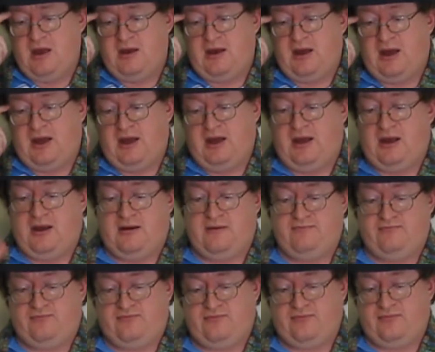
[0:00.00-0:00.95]

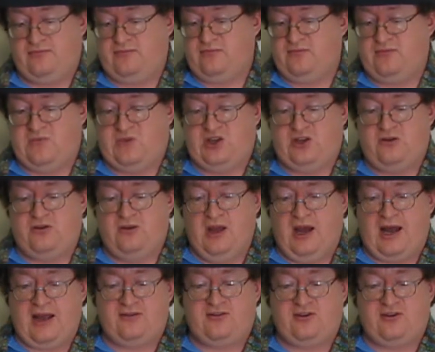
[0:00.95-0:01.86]
I